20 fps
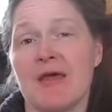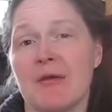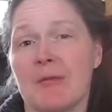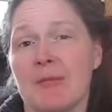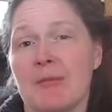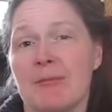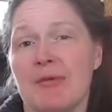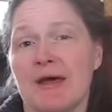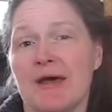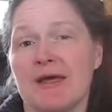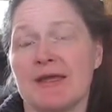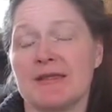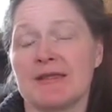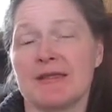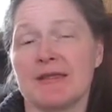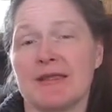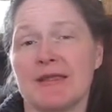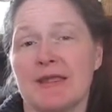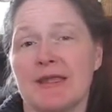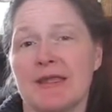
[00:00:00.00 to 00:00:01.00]
But
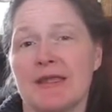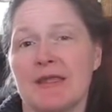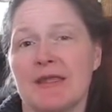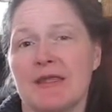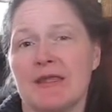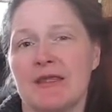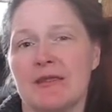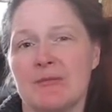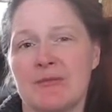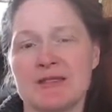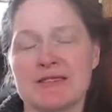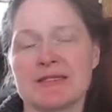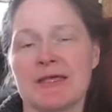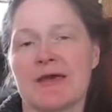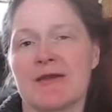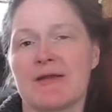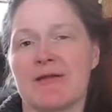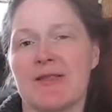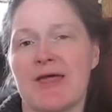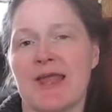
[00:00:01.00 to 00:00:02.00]
you miss
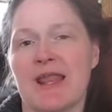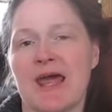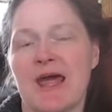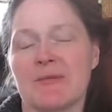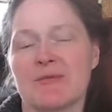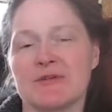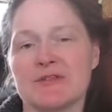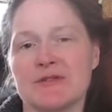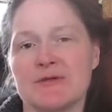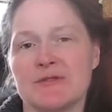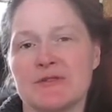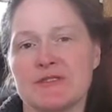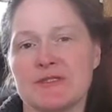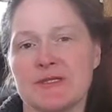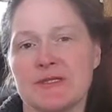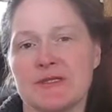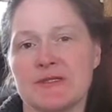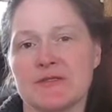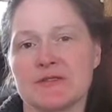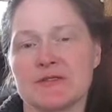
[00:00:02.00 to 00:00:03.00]
out on a lot of
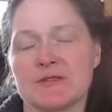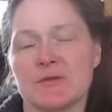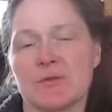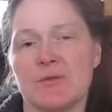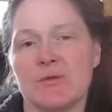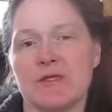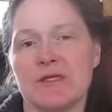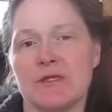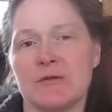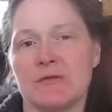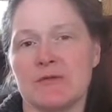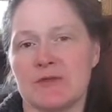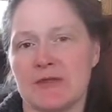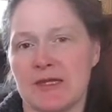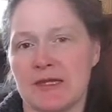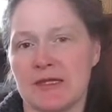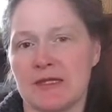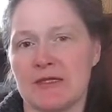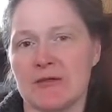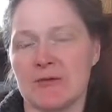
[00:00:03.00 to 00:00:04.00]
opportunities when you
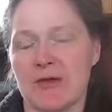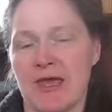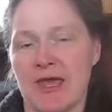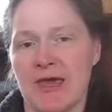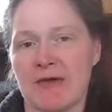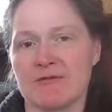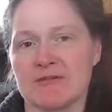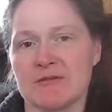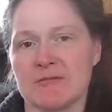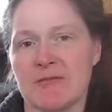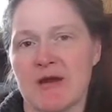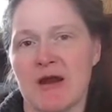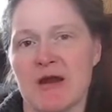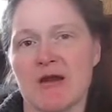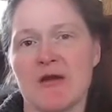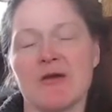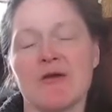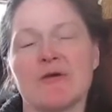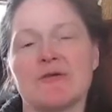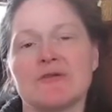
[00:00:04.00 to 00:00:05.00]
think you have
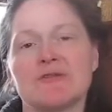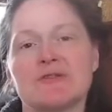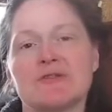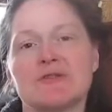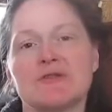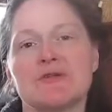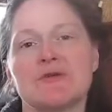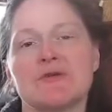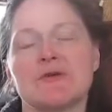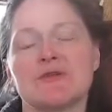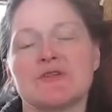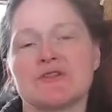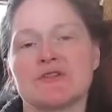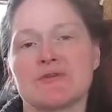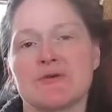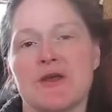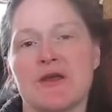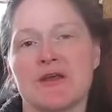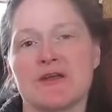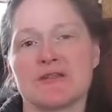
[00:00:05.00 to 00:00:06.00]
tomorrow to
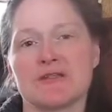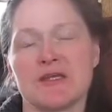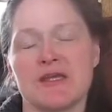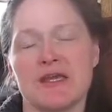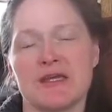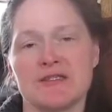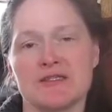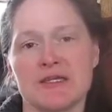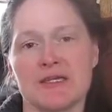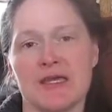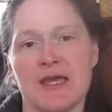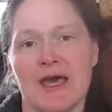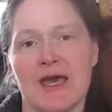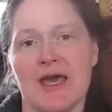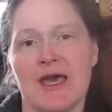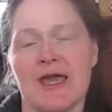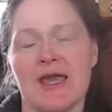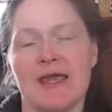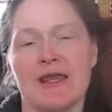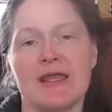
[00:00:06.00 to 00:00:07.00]
instruct and to
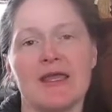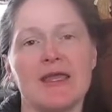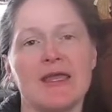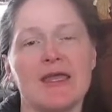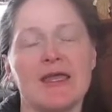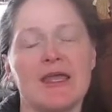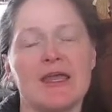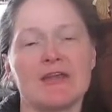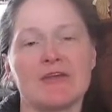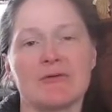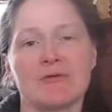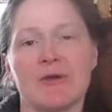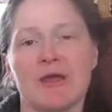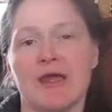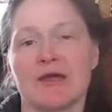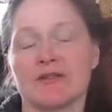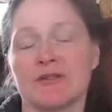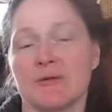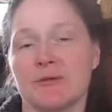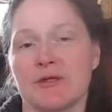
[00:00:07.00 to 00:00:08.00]
guide and
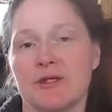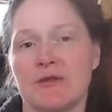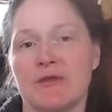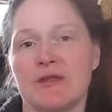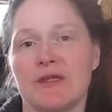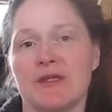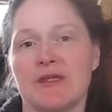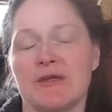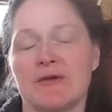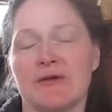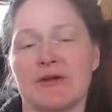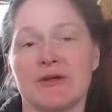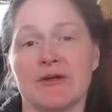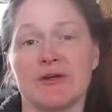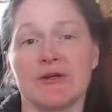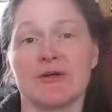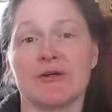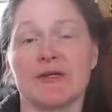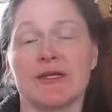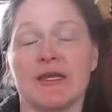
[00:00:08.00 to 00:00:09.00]
direct or when you think you're in a
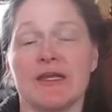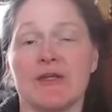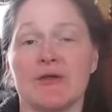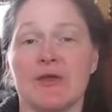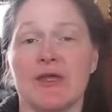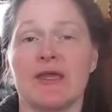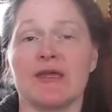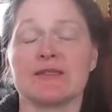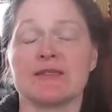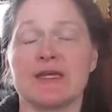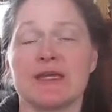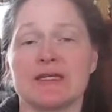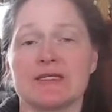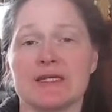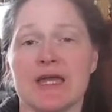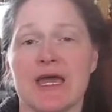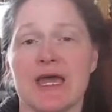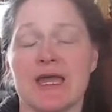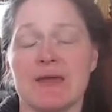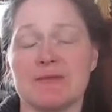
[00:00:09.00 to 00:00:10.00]
hurry and you can't take
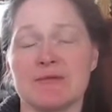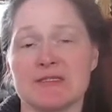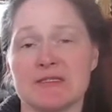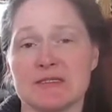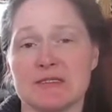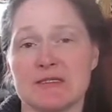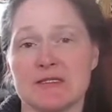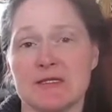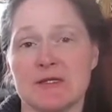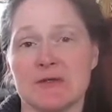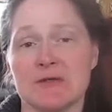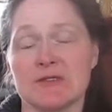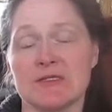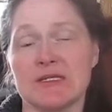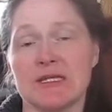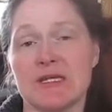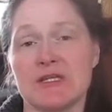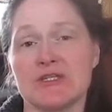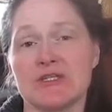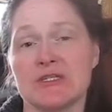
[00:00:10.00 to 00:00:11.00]
time to you know
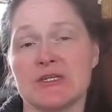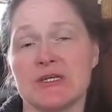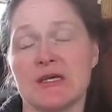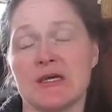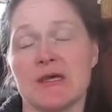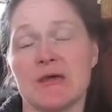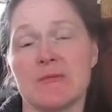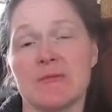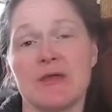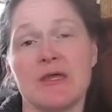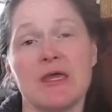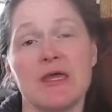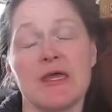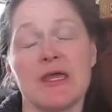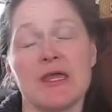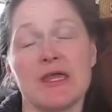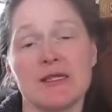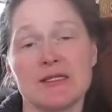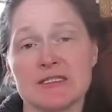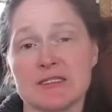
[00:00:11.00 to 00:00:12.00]
teach them
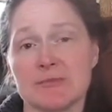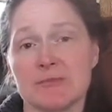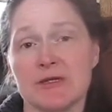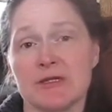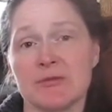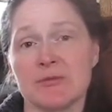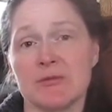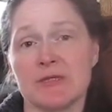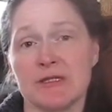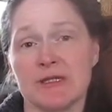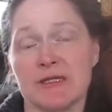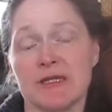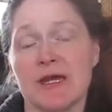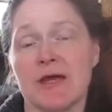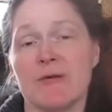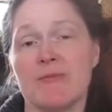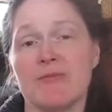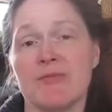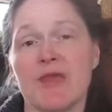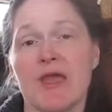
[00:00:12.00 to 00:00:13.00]
and spend with
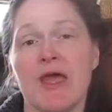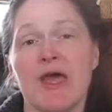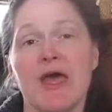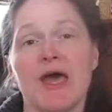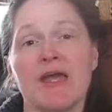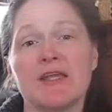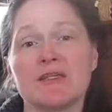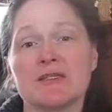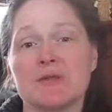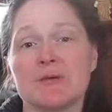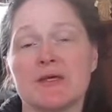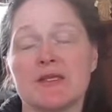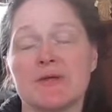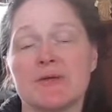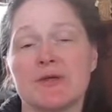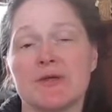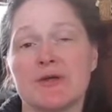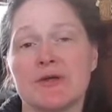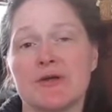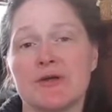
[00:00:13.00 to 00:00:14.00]
them i just want to
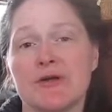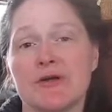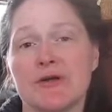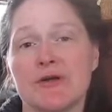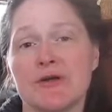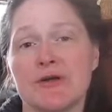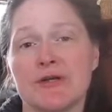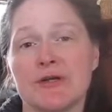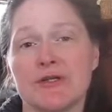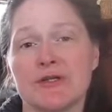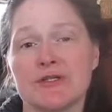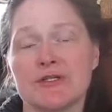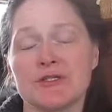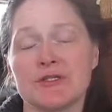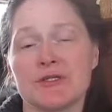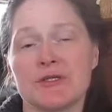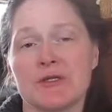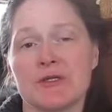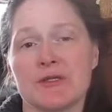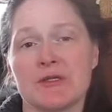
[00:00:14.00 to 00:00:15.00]

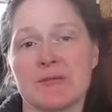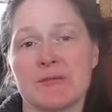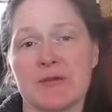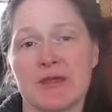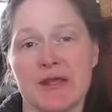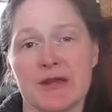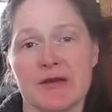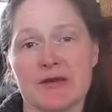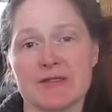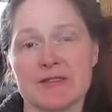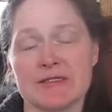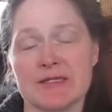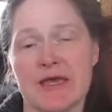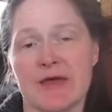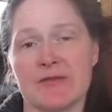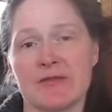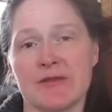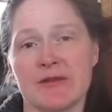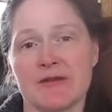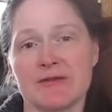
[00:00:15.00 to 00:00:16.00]
encourage the parents
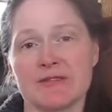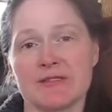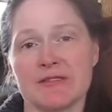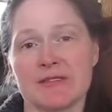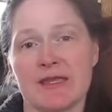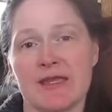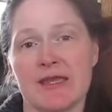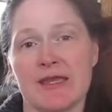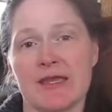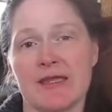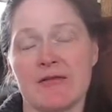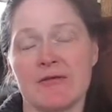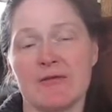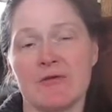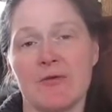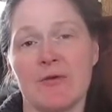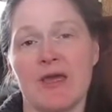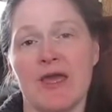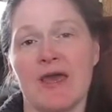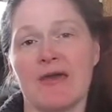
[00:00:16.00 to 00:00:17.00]
out there today
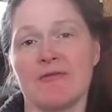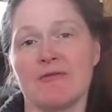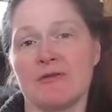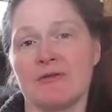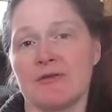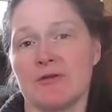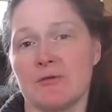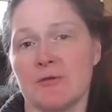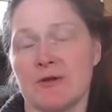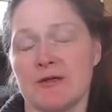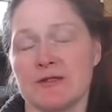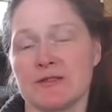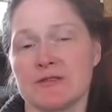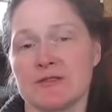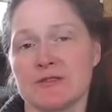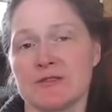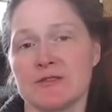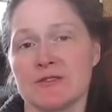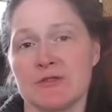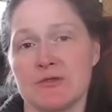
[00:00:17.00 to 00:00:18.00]
who have little
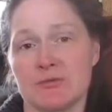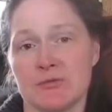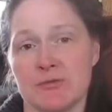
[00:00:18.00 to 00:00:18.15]
ones to